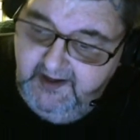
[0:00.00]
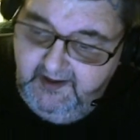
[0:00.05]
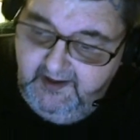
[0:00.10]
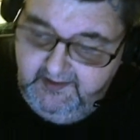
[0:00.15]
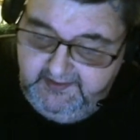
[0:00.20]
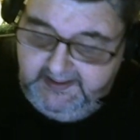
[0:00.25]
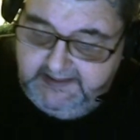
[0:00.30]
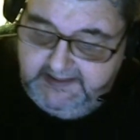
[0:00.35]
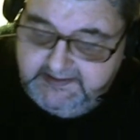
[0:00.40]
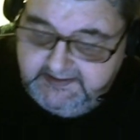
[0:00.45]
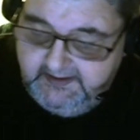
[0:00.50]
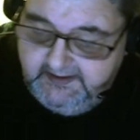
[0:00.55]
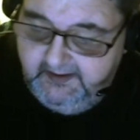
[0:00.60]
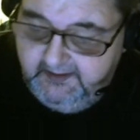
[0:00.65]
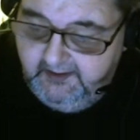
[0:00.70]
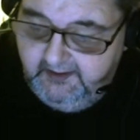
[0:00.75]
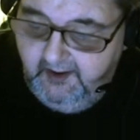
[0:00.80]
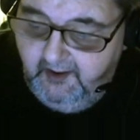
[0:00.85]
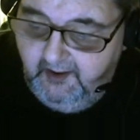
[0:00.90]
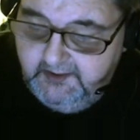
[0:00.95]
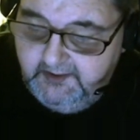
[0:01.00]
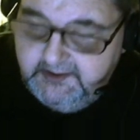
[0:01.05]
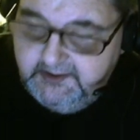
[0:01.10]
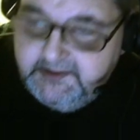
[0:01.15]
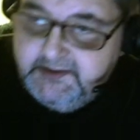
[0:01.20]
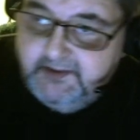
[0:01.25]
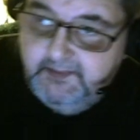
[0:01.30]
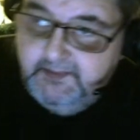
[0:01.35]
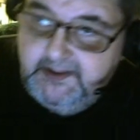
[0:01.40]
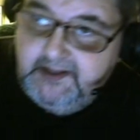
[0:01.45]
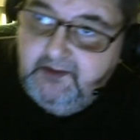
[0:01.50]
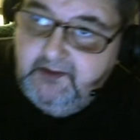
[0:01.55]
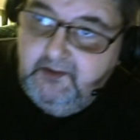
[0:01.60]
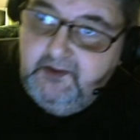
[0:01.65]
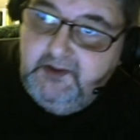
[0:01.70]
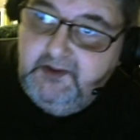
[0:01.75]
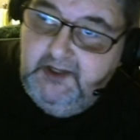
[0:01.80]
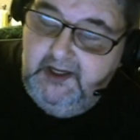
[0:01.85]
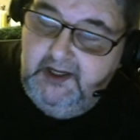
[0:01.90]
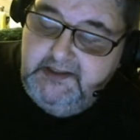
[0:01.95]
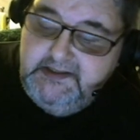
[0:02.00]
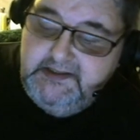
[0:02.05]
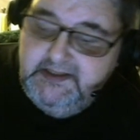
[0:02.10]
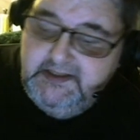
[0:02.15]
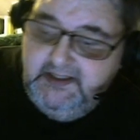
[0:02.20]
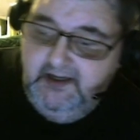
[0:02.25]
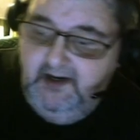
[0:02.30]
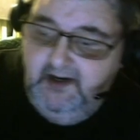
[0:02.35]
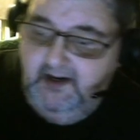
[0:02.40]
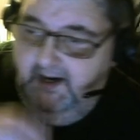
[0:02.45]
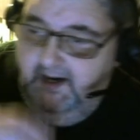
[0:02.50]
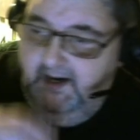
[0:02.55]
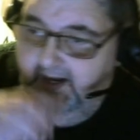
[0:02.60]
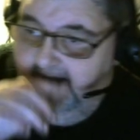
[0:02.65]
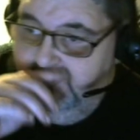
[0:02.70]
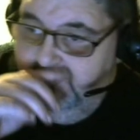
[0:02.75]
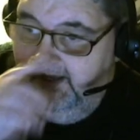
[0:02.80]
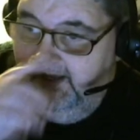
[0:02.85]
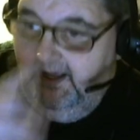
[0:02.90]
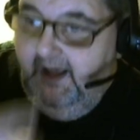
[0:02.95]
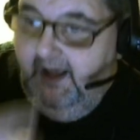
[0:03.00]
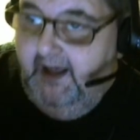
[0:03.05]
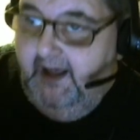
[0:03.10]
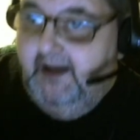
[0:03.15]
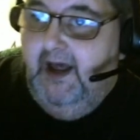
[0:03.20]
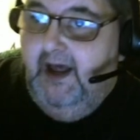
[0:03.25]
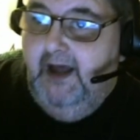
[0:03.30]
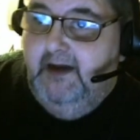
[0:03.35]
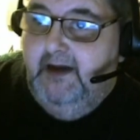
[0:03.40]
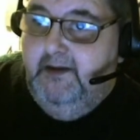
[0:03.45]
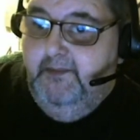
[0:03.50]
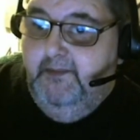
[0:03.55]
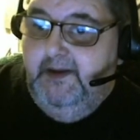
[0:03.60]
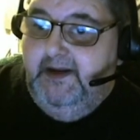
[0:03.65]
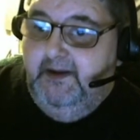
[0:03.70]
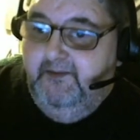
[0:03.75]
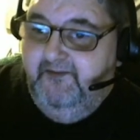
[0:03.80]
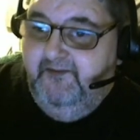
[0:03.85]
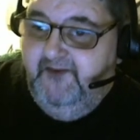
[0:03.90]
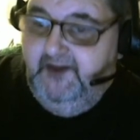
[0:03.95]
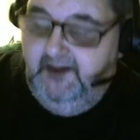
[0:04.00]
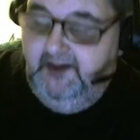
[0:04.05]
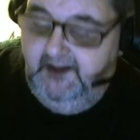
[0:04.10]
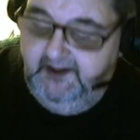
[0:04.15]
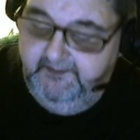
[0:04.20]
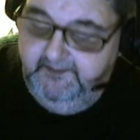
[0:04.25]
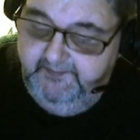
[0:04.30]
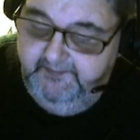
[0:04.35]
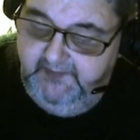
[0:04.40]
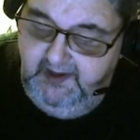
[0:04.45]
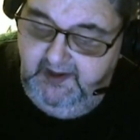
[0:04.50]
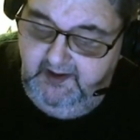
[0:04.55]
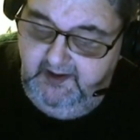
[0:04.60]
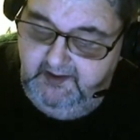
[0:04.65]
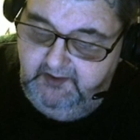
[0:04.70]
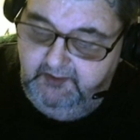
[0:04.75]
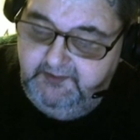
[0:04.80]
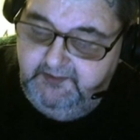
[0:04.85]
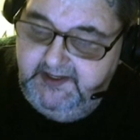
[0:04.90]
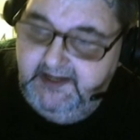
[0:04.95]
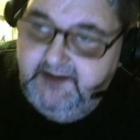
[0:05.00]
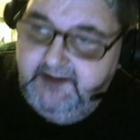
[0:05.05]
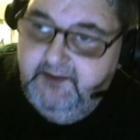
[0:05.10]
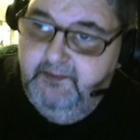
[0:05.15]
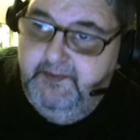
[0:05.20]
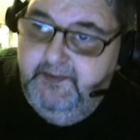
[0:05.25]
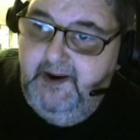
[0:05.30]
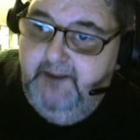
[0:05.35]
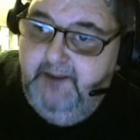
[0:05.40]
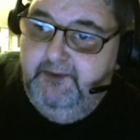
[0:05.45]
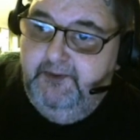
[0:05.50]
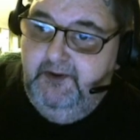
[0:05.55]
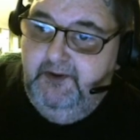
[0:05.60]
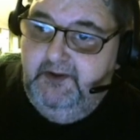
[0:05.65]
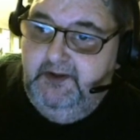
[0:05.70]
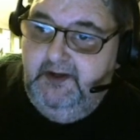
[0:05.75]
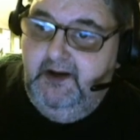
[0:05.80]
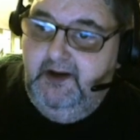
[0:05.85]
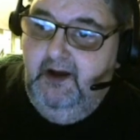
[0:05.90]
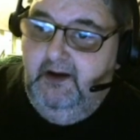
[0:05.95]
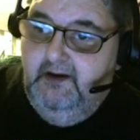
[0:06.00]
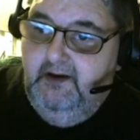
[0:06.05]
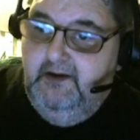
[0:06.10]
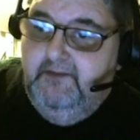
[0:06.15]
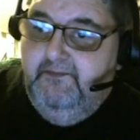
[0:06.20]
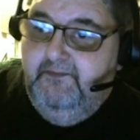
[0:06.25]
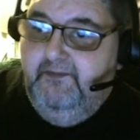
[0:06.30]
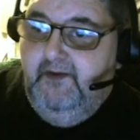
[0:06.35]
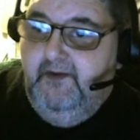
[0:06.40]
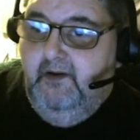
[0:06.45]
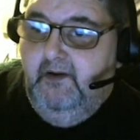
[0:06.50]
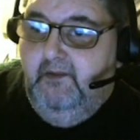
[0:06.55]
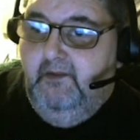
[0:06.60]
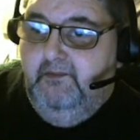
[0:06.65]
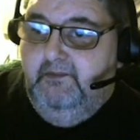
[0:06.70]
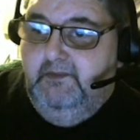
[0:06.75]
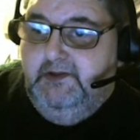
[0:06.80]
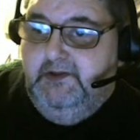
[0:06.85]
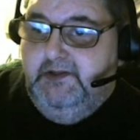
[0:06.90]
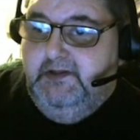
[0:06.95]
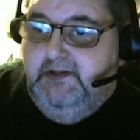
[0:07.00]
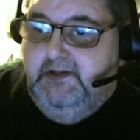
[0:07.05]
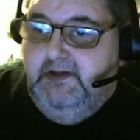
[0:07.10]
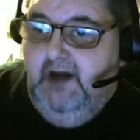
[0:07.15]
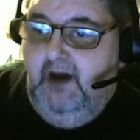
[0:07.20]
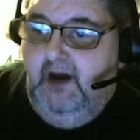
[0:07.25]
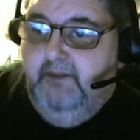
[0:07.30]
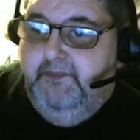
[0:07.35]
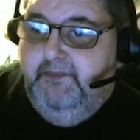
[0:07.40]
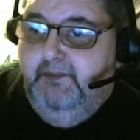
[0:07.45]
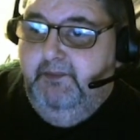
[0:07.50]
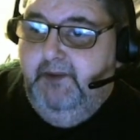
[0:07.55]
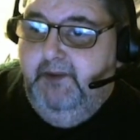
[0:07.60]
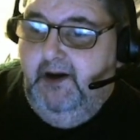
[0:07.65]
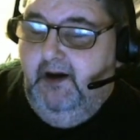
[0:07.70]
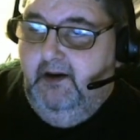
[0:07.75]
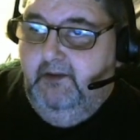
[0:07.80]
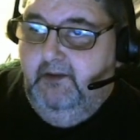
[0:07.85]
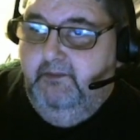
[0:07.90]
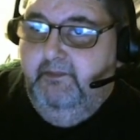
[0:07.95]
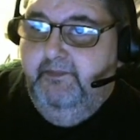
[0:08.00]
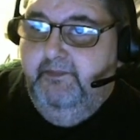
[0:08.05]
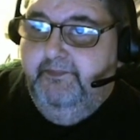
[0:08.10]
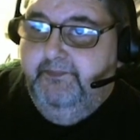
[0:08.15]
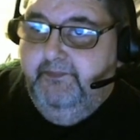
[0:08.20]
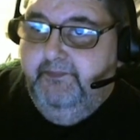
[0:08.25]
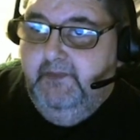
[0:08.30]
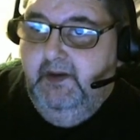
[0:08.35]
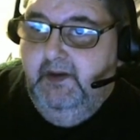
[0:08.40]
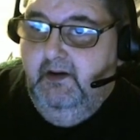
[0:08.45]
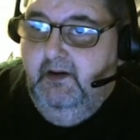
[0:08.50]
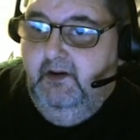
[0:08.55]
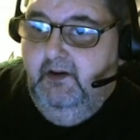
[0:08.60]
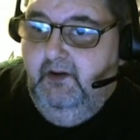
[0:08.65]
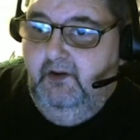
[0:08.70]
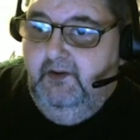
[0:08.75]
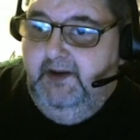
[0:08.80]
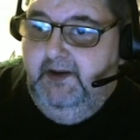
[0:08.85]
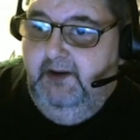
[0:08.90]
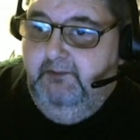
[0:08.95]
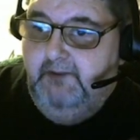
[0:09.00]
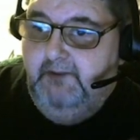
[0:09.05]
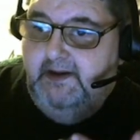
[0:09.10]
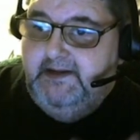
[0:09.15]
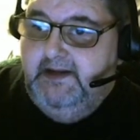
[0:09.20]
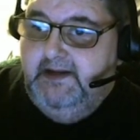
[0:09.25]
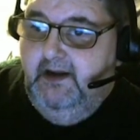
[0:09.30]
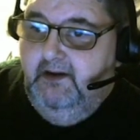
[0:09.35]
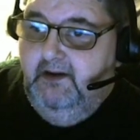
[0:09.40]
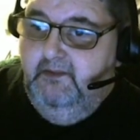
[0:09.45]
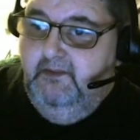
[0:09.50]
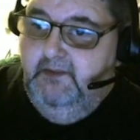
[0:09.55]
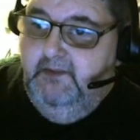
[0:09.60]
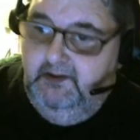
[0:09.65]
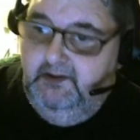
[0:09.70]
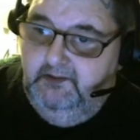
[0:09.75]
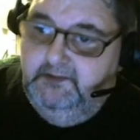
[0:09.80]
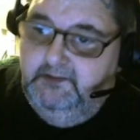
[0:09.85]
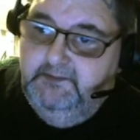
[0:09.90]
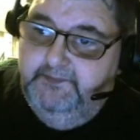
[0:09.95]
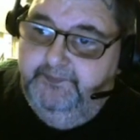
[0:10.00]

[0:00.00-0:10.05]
that's the garnish to make it look nice and to make it filling. You take your pepper and you cut it from top to bottom. Okay, right down the middle.